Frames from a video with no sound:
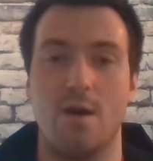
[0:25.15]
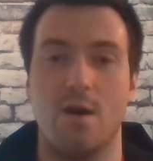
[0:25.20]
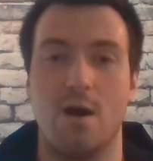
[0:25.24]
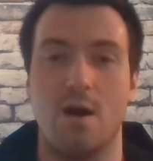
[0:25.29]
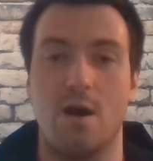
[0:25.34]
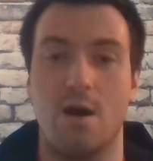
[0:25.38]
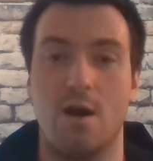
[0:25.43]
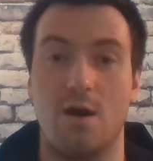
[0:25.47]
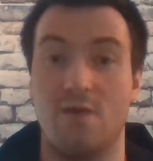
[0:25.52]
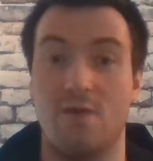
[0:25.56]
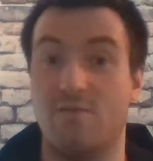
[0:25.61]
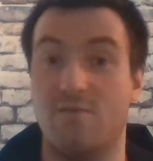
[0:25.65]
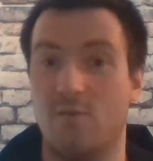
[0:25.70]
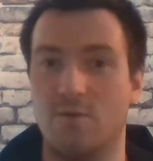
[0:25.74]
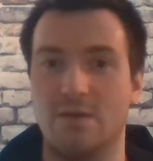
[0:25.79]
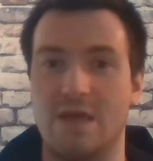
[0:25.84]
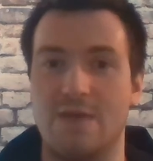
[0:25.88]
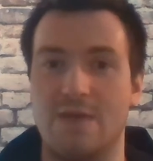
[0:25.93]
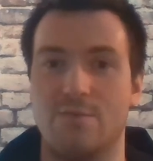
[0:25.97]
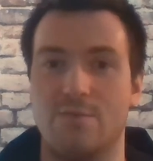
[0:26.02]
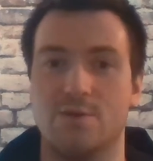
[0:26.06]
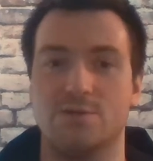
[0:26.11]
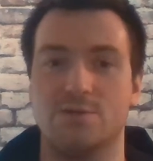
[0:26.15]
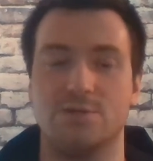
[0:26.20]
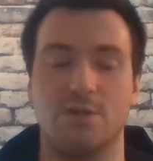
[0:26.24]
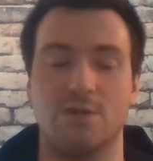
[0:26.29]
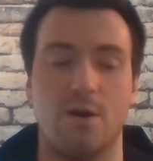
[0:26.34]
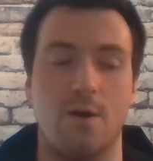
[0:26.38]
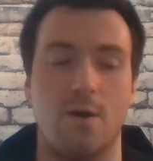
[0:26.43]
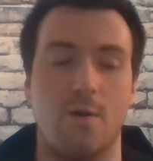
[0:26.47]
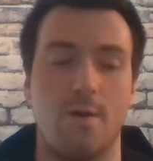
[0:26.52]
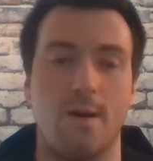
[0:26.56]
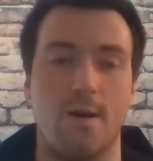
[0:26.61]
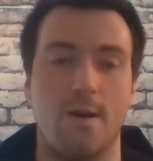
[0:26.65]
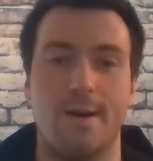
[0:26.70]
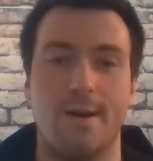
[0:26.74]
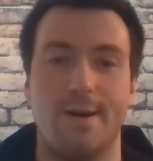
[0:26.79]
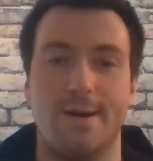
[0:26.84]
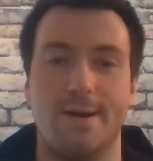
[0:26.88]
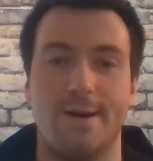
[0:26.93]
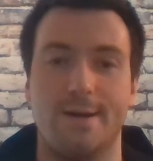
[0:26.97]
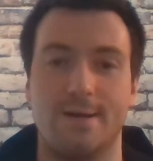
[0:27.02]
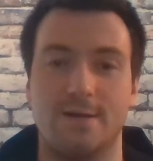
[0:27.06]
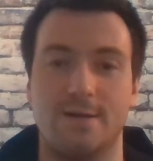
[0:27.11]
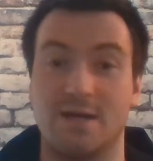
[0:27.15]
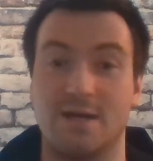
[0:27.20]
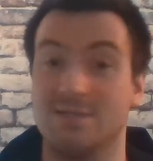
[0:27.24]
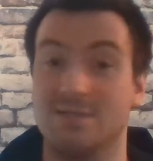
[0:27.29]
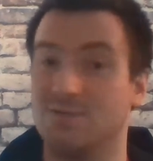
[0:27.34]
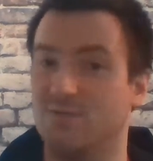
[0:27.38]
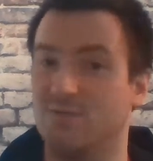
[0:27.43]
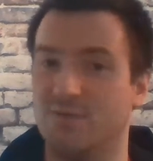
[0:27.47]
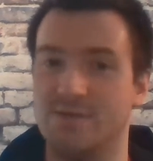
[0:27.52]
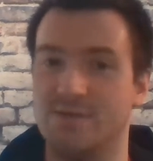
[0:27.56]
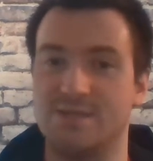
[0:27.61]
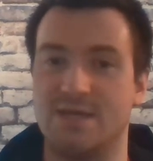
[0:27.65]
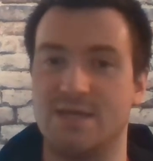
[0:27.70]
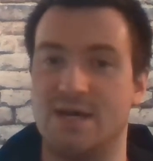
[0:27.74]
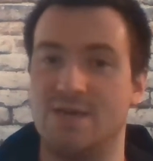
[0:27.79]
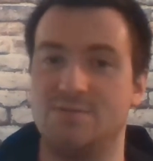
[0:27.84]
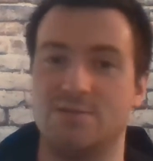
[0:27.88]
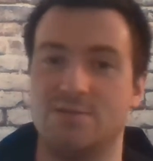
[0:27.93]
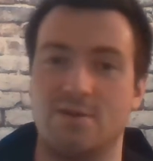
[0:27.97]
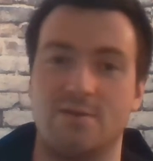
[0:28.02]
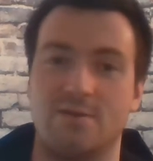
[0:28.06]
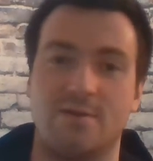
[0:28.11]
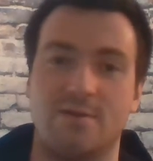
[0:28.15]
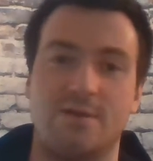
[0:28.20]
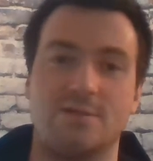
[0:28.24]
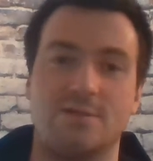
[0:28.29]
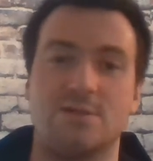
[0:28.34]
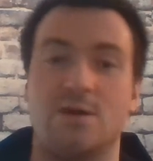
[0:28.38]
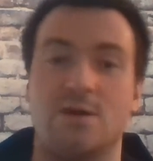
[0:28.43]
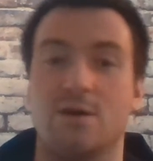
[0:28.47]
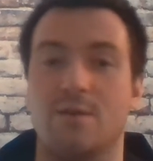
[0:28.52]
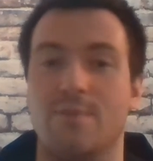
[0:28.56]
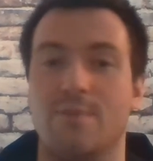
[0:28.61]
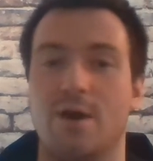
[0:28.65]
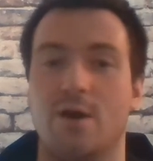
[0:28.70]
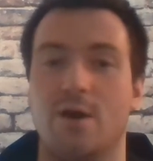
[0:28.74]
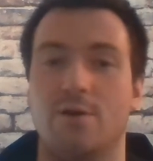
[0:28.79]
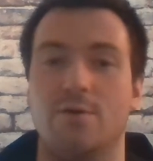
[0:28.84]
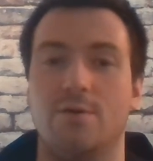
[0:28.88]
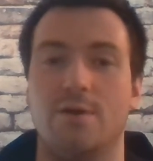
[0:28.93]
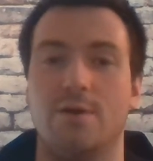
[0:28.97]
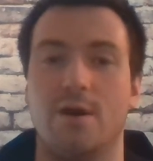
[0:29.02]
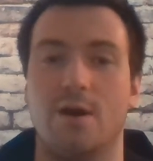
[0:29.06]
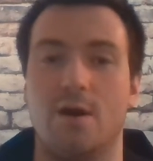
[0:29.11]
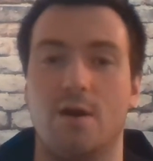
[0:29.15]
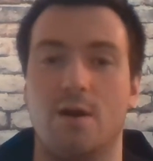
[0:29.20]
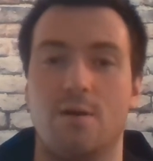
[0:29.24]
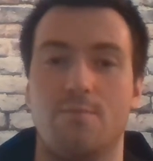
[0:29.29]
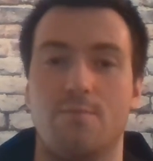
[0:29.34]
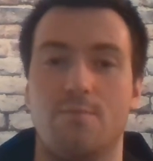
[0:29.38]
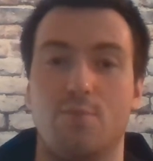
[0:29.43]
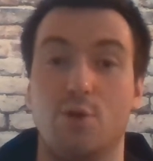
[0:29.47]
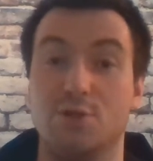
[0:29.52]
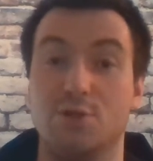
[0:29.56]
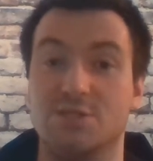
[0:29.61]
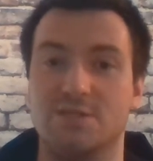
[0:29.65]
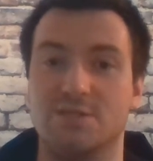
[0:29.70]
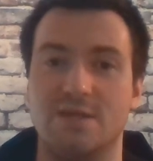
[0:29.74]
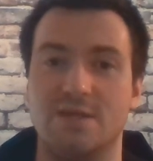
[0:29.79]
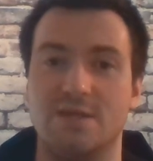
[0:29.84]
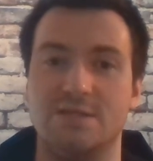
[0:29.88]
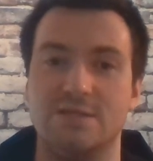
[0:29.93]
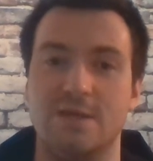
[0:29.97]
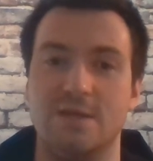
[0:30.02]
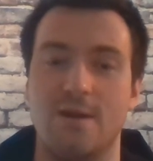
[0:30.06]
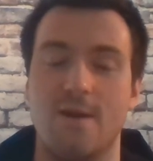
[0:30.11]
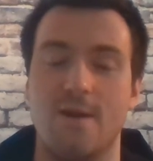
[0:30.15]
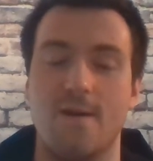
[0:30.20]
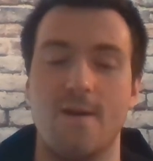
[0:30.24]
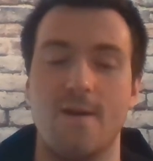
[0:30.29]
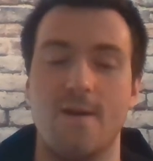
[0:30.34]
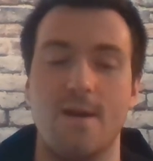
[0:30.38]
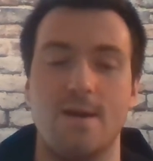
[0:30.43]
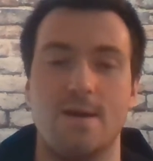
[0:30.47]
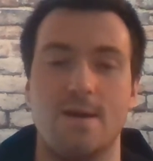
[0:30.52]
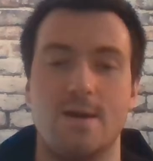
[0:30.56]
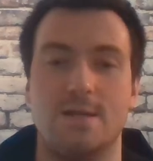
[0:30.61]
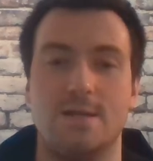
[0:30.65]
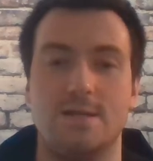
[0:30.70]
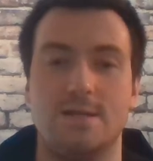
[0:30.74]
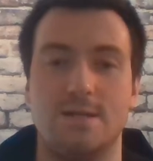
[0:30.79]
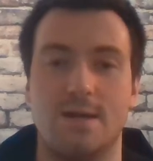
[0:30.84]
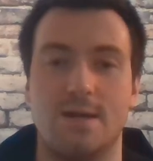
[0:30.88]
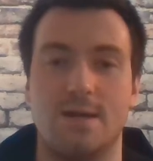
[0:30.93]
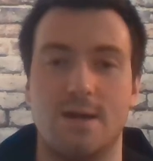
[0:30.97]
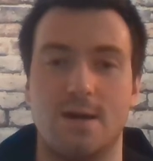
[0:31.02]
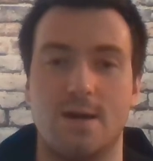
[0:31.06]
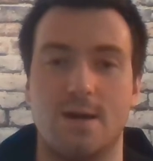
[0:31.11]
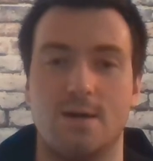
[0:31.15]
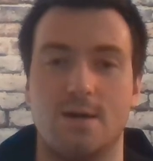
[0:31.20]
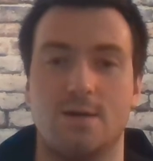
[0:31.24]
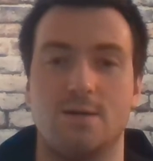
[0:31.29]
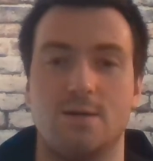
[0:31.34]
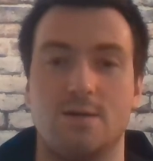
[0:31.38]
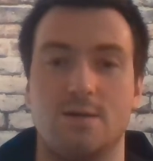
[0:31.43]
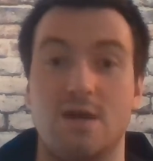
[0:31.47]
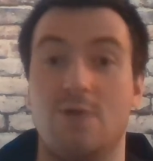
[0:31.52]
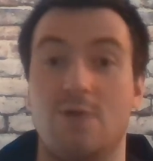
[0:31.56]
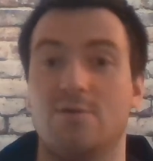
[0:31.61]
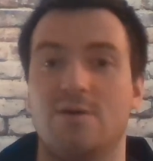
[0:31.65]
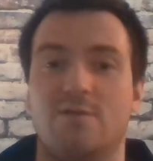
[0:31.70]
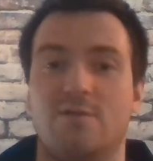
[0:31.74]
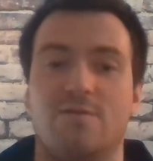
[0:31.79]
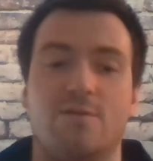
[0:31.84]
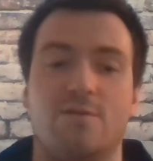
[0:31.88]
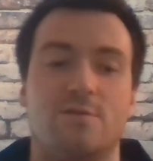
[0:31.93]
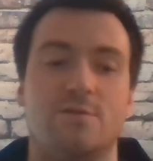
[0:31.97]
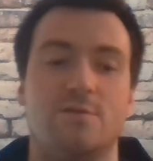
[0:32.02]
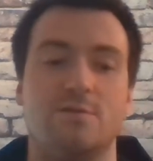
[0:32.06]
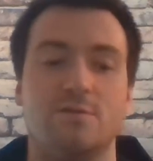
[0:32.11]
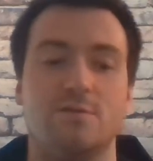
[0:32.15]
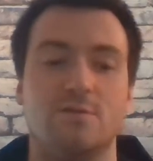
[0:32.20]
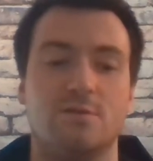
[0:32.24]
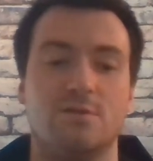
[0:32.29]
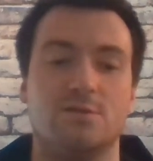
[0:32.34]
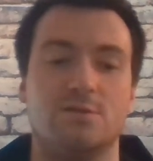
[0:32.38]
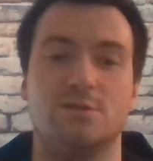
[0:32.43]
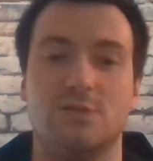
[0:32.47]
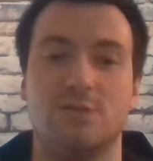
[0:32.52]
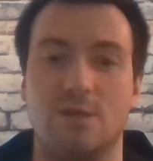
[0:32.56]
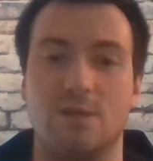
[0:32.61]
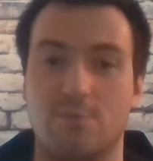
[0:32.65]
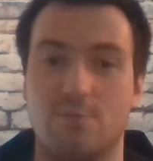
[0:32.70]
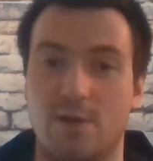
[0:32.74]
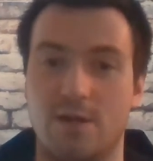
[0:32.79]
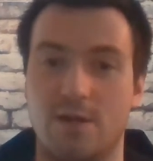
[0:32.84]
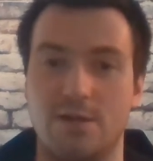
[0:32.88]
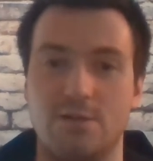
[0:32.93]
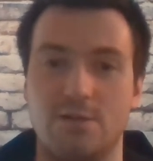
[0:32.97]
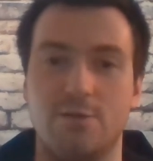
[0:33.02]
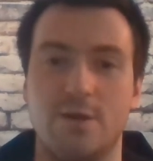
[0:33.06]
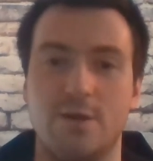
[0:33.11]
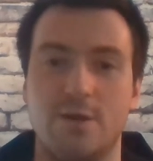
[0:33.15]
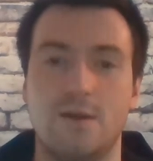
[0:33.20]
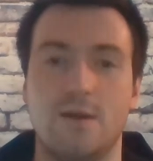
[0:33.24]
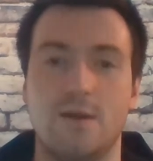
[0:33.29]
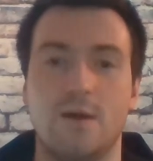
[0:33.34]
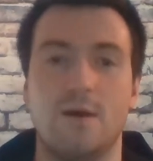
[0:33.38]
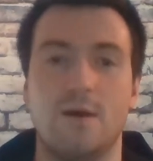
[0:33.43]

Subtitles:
4 gamers. So got some free time, so I thought I'd talk about both slates here. And yeah, without further ado, let's just get right into it.